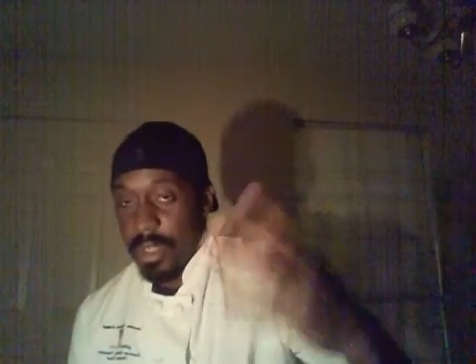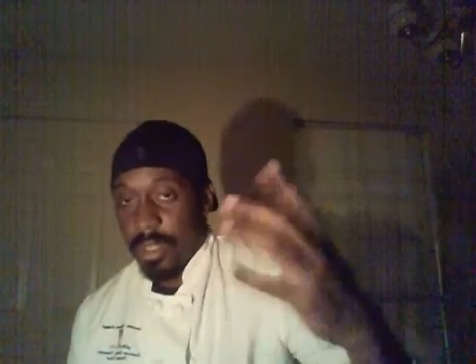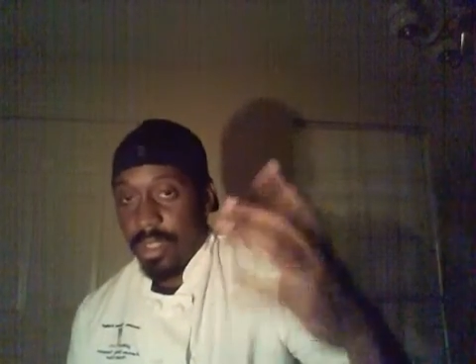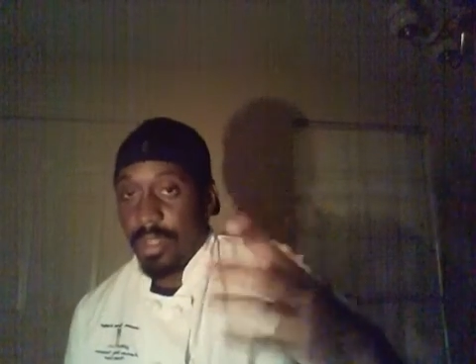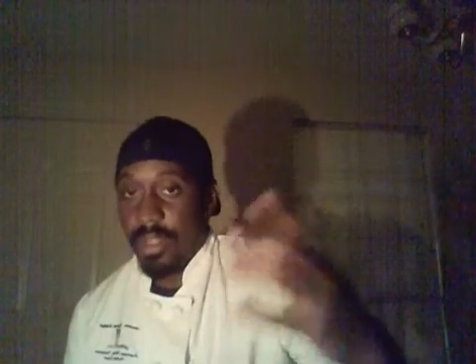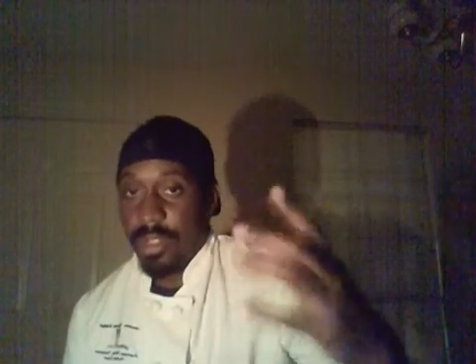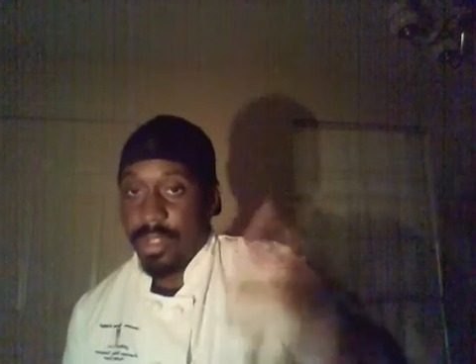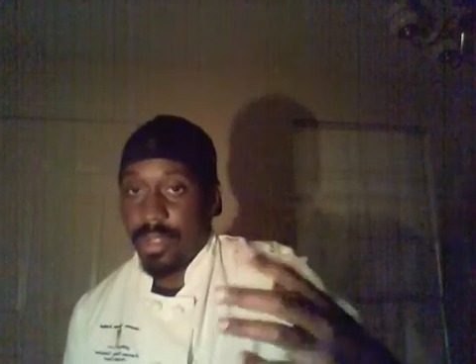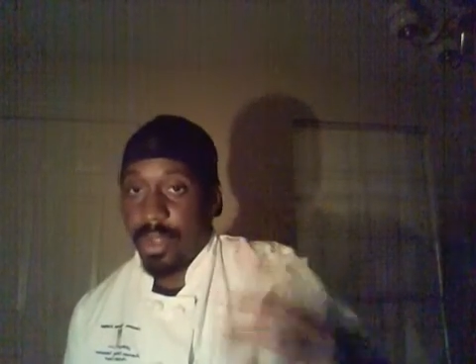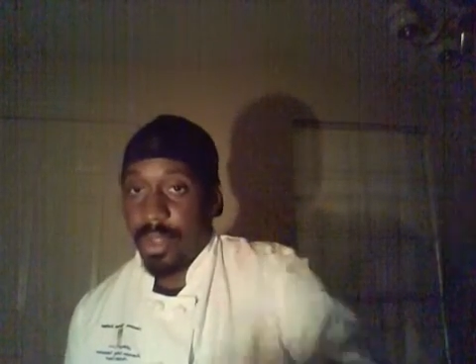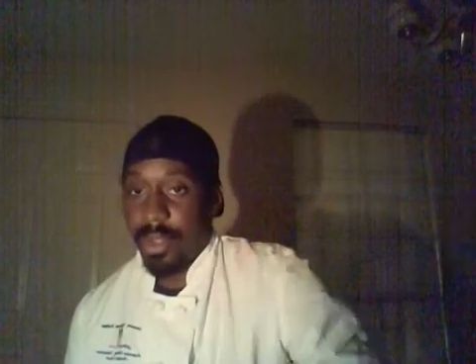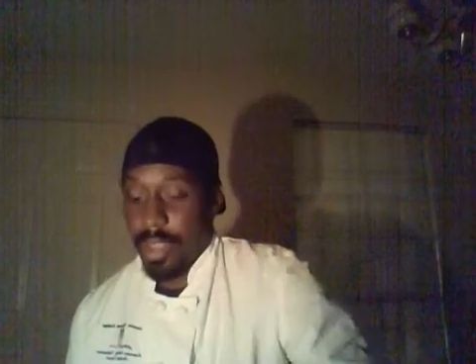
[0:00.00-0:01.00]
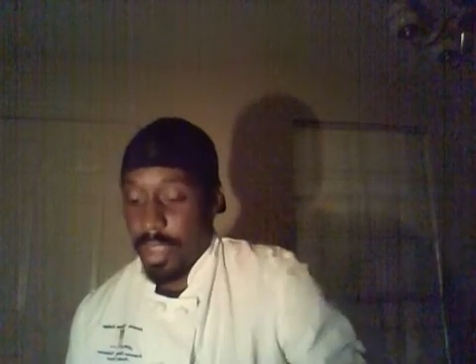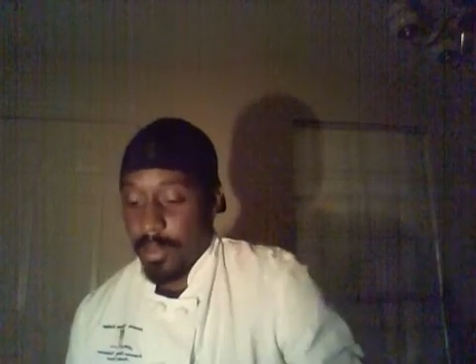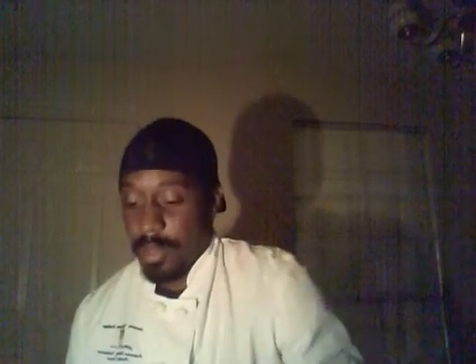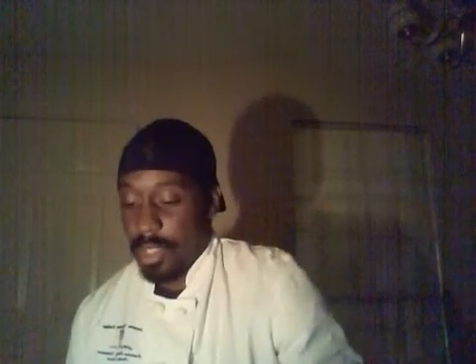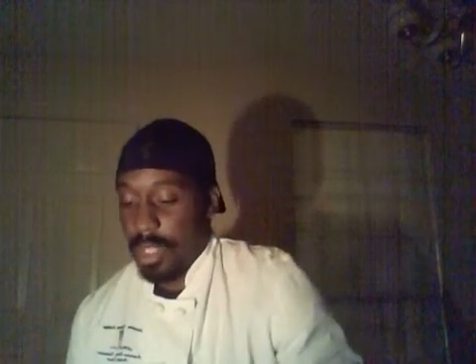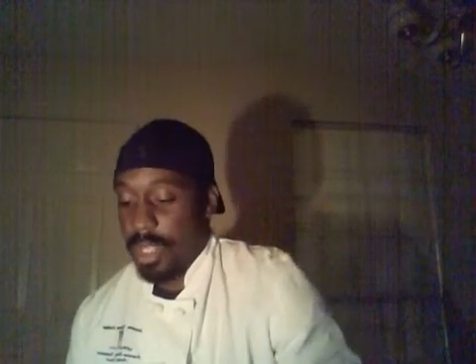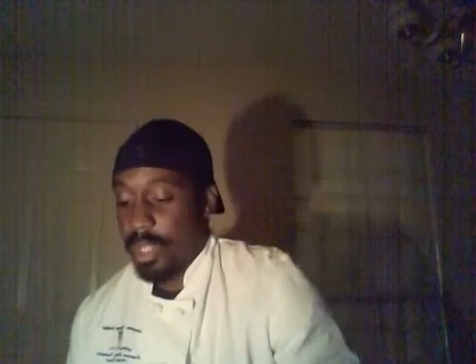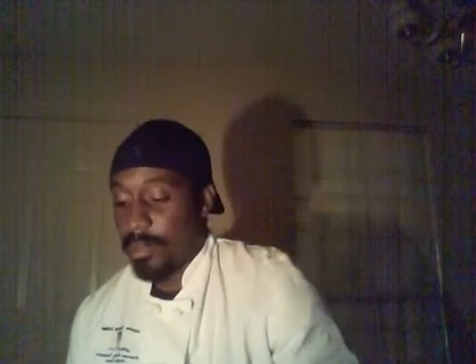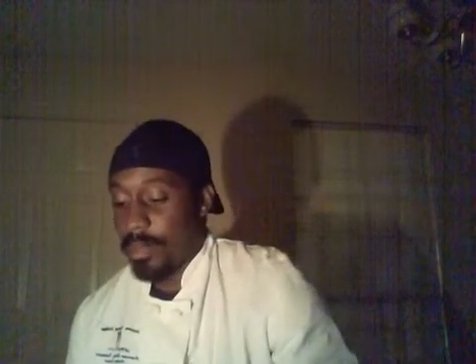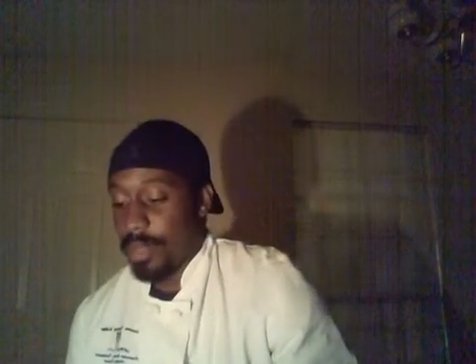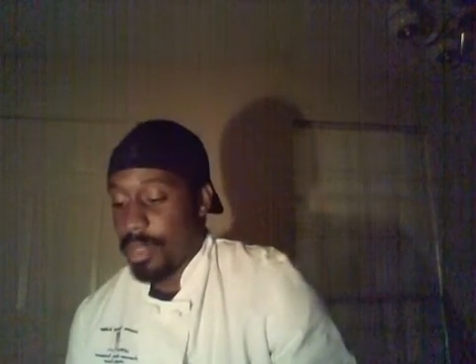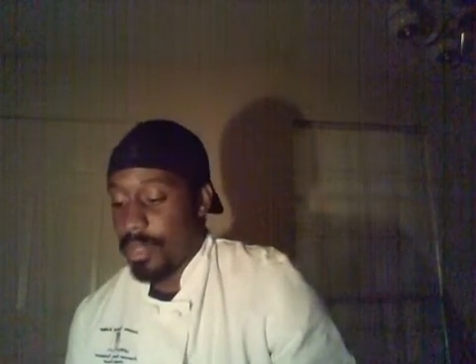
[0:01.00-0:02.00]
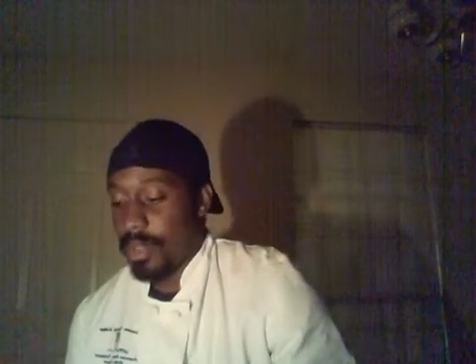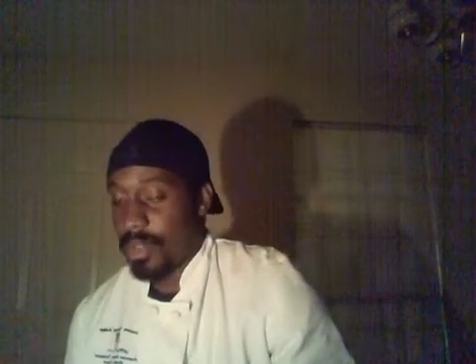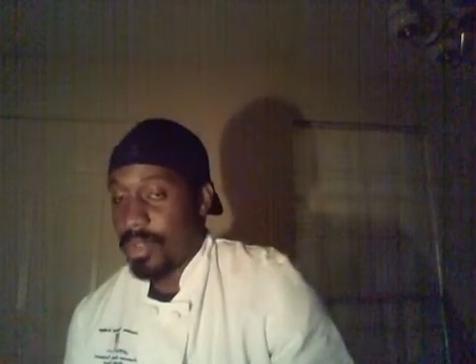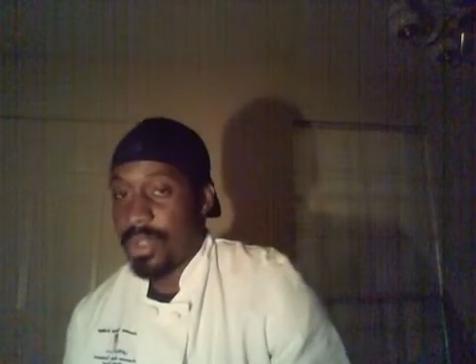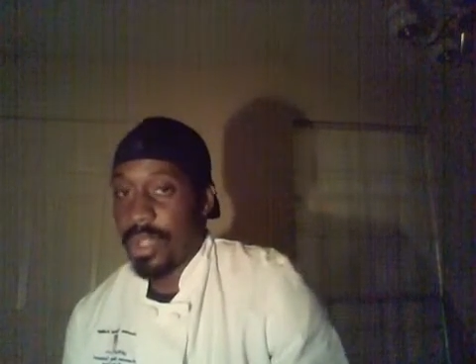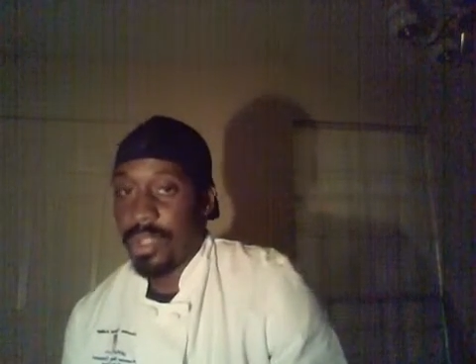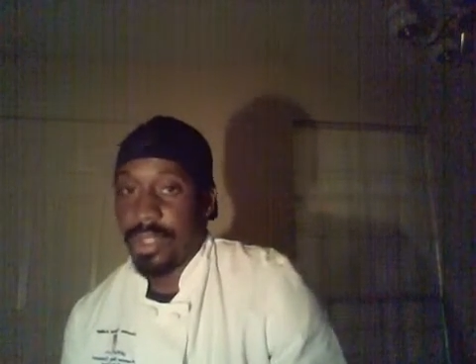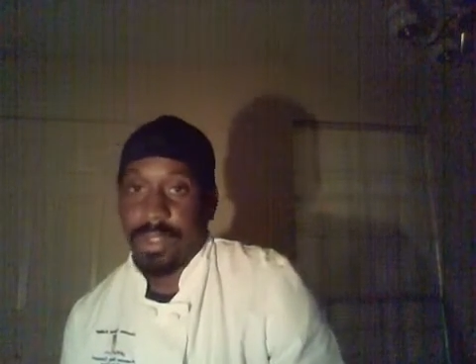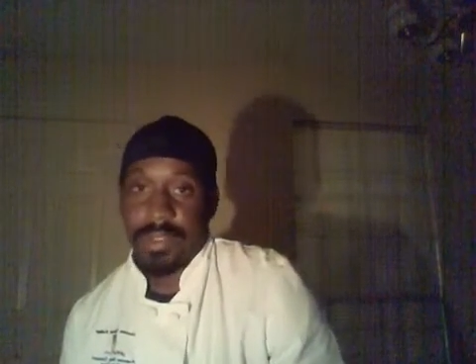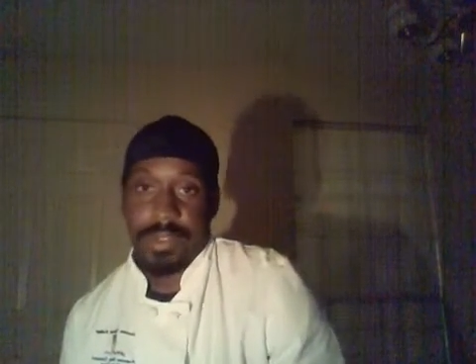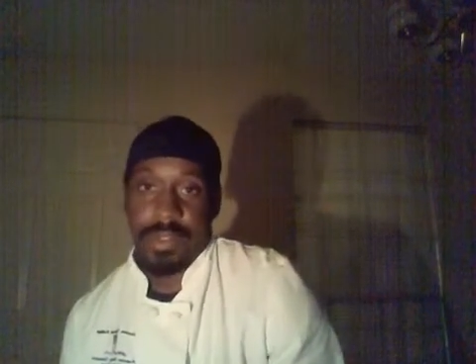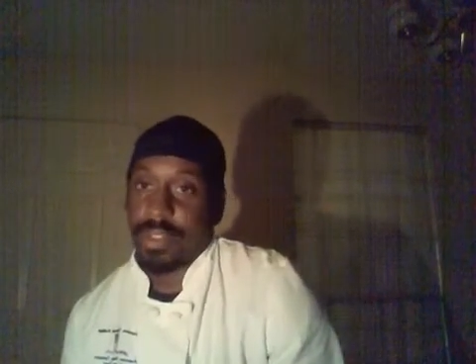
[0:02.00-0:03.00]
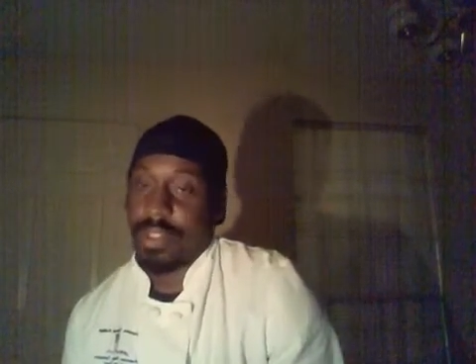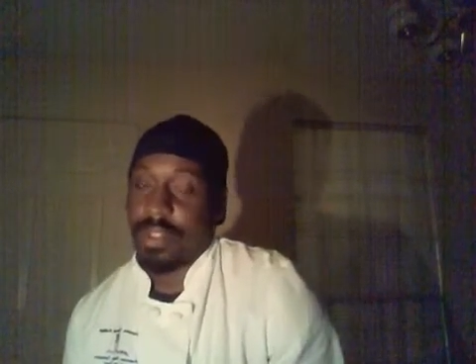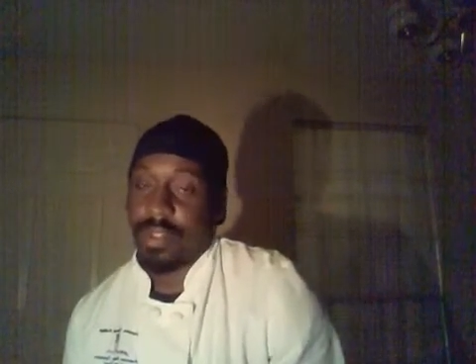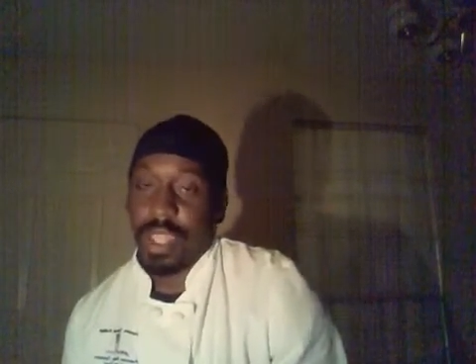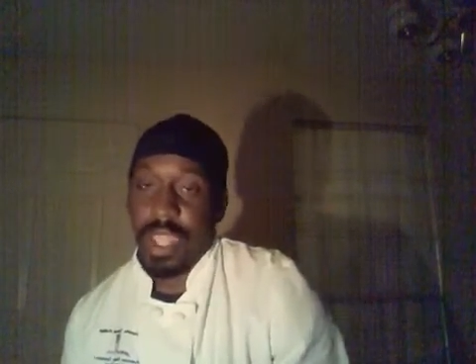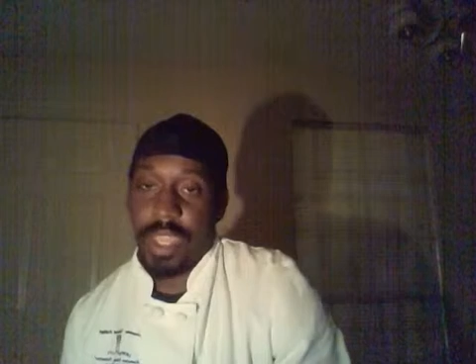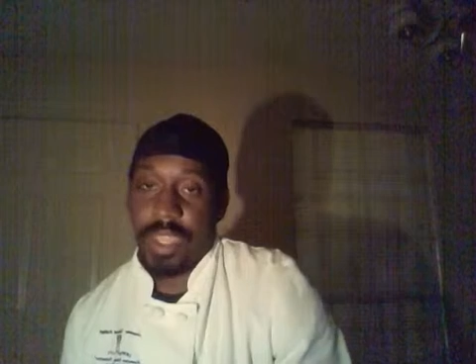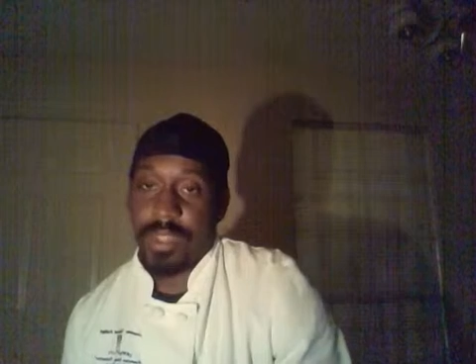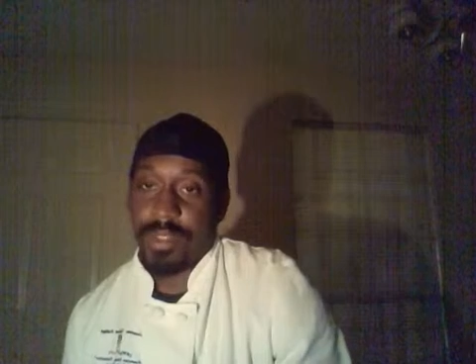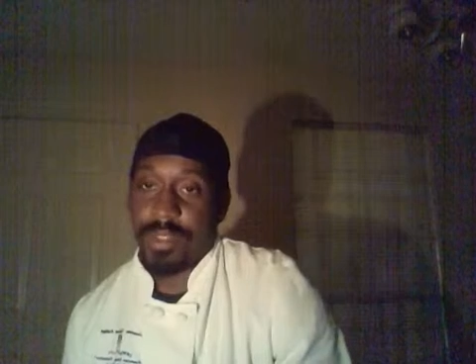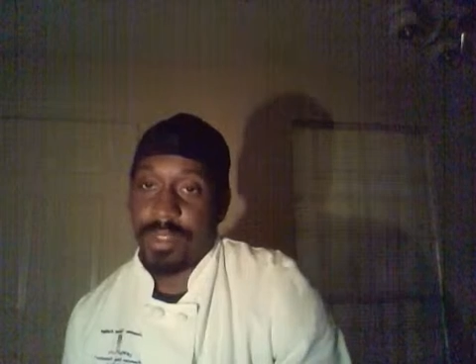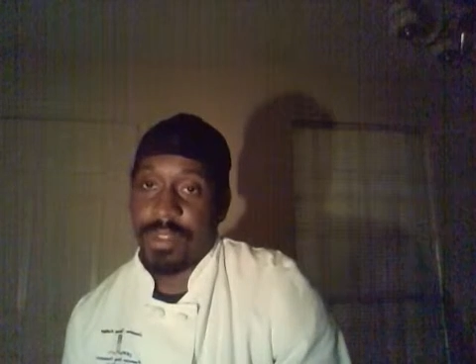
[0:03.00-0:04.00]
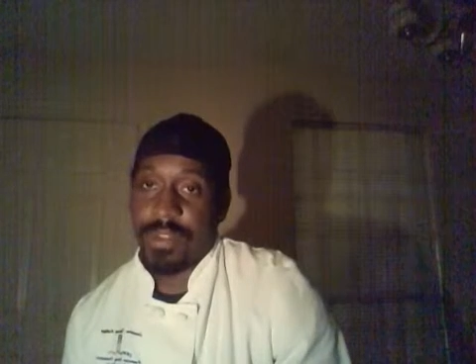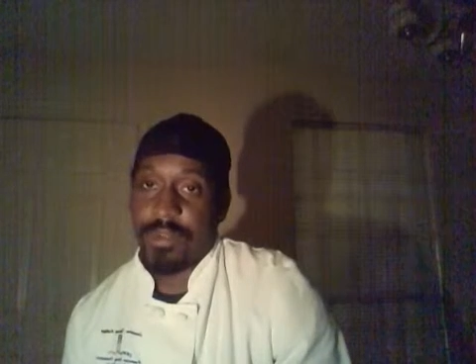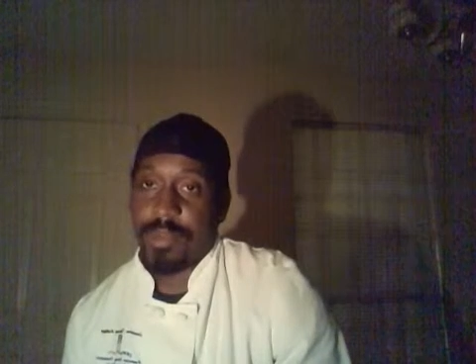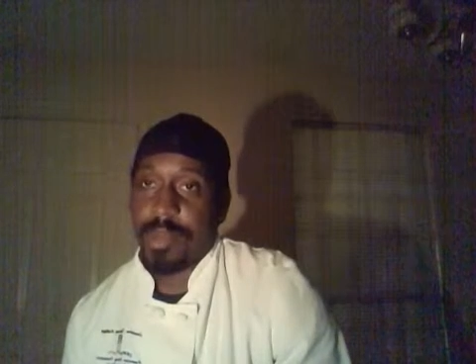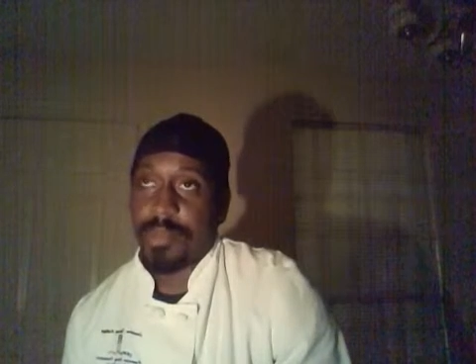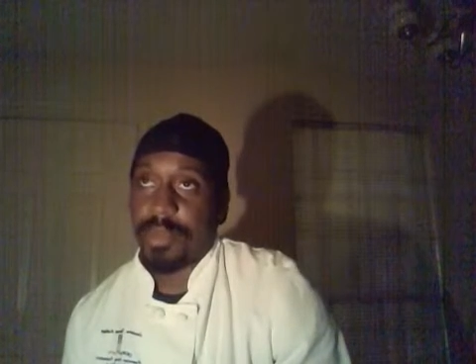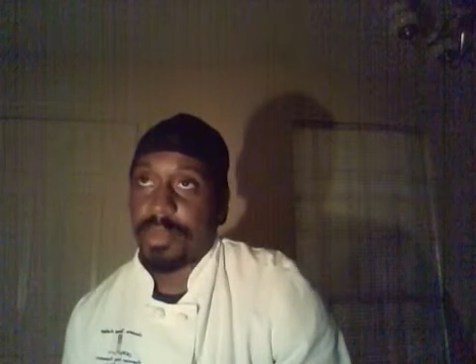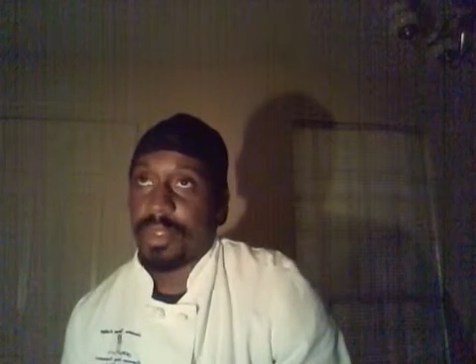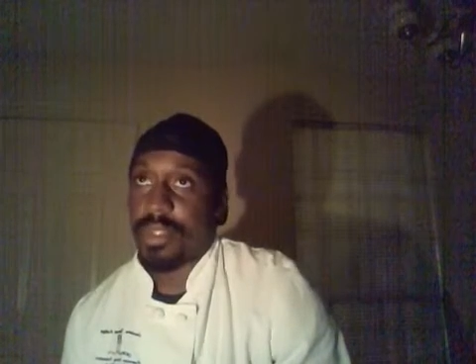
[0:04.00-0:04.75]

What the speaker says: it touches all of that machine, but it also touches, the hands of people.